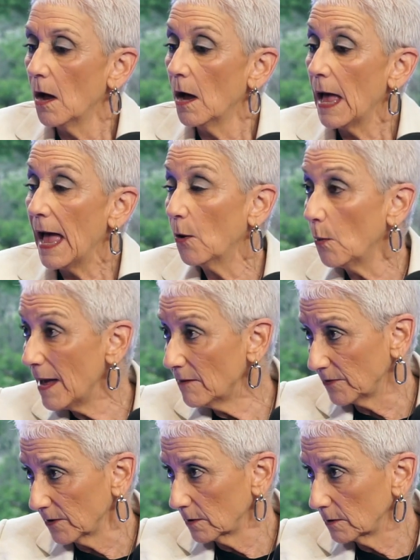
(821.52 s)

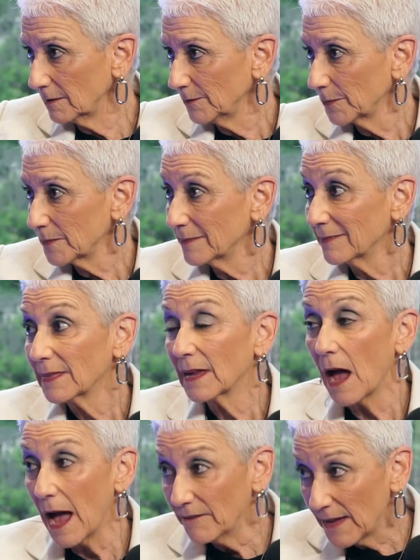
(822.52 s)
However,
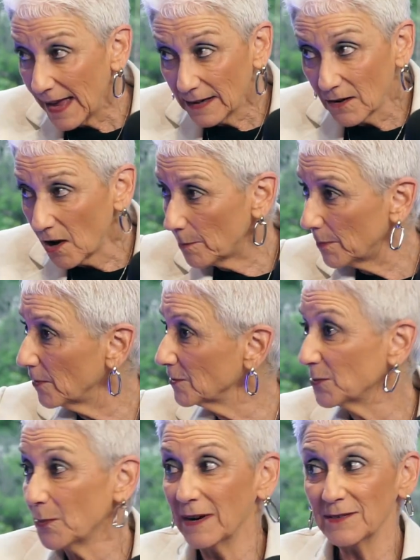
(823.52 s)
I've had
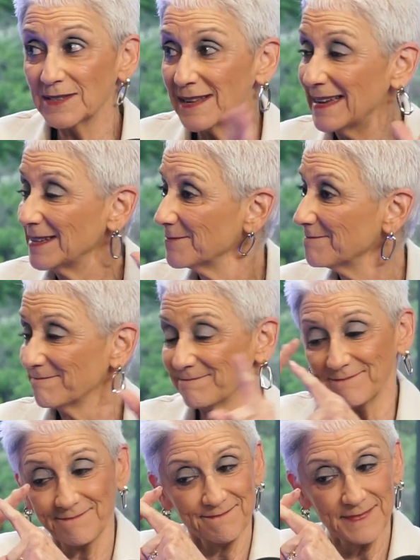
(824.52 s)
couples where it's like
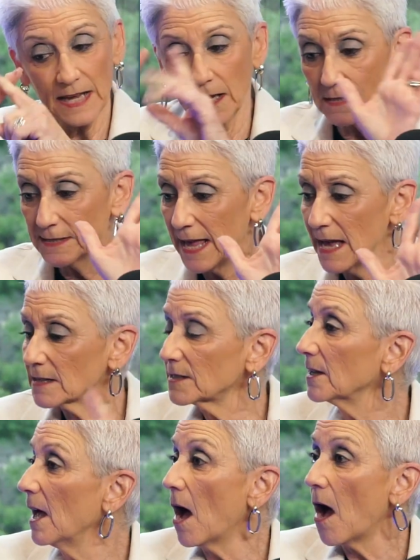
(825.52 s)
King's X.
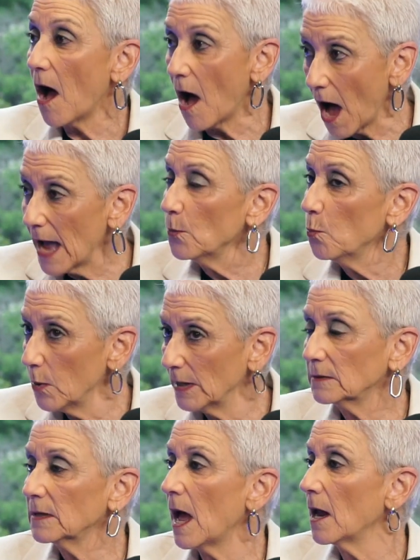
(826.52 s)
I
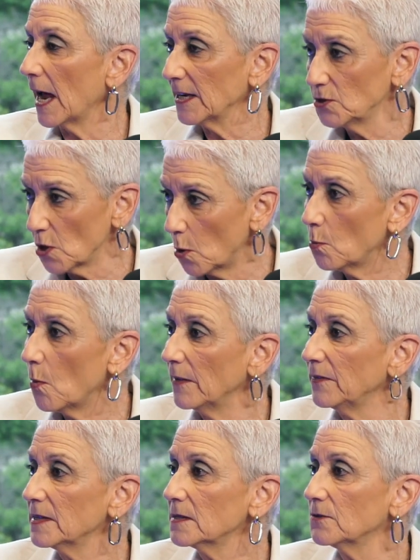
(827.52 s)
don't
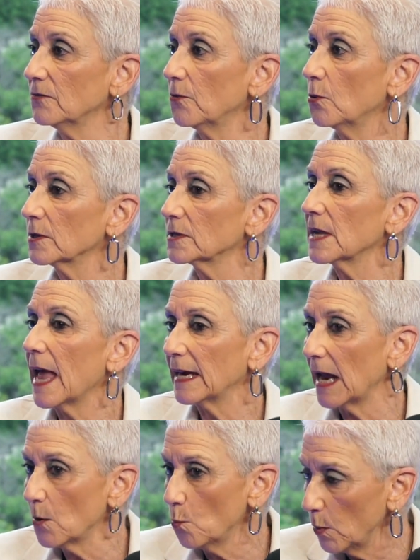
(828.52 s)
want this divorce, and
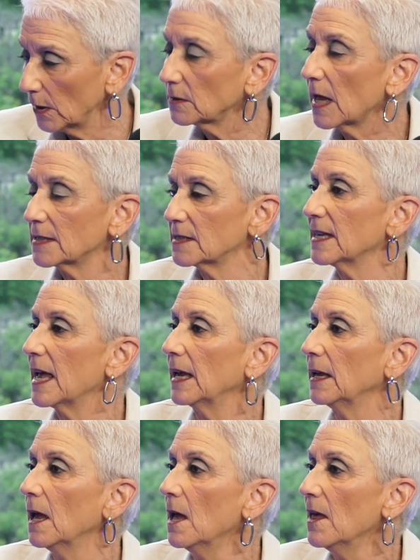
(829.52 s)
I will not
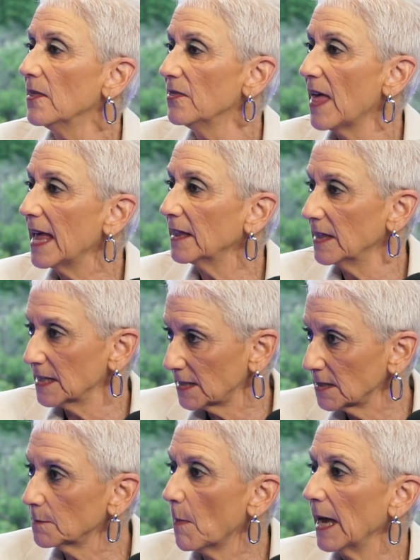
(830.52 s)
say that this
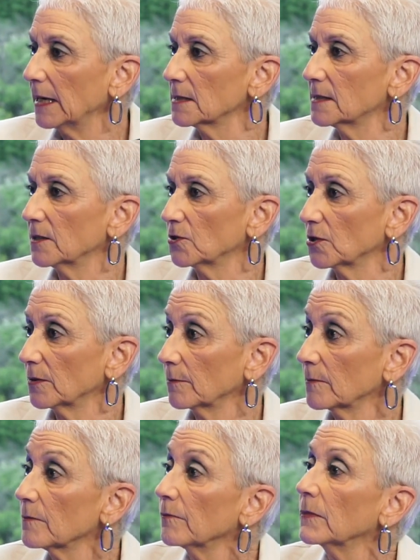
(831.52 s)
is my decision.
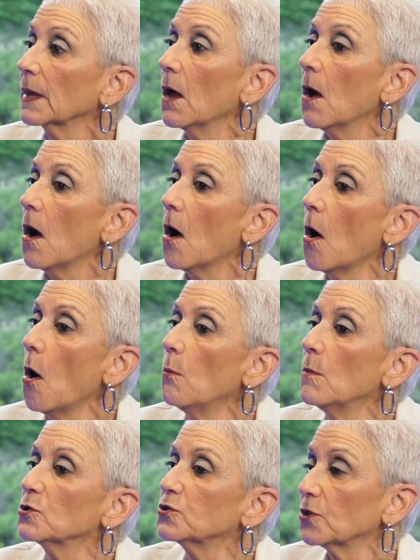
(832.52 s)

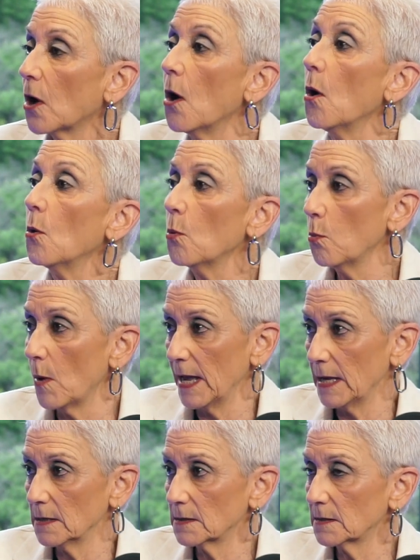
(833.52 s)
Almost
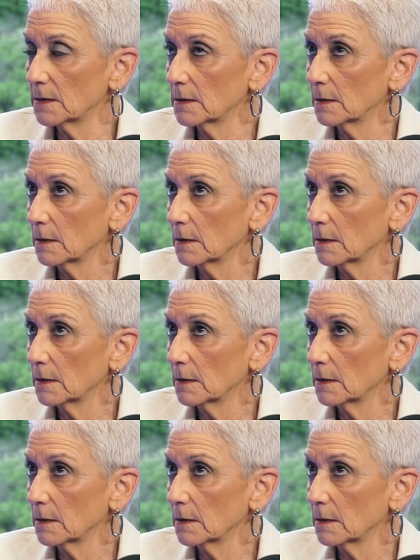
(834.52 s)
always,